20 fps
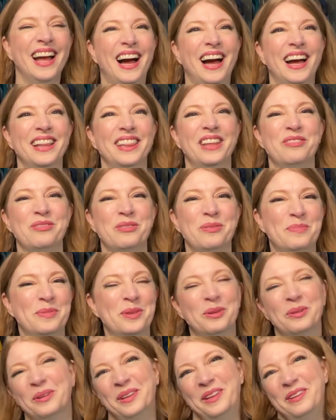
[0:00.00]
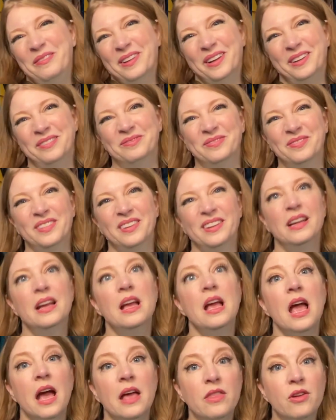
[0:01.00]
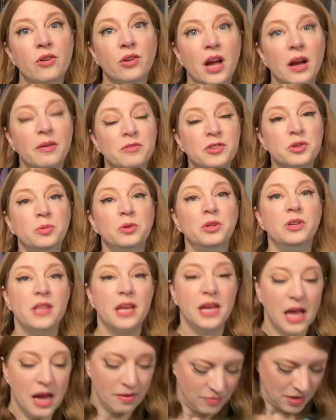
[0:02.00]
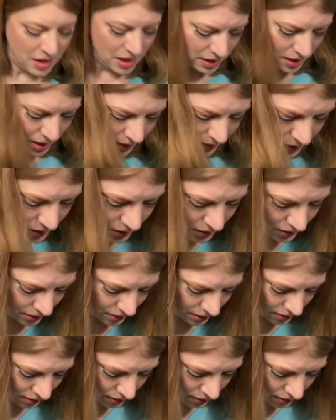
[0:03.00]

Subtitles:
I love them. They're really fun. And they're comfortable, and they have that nice,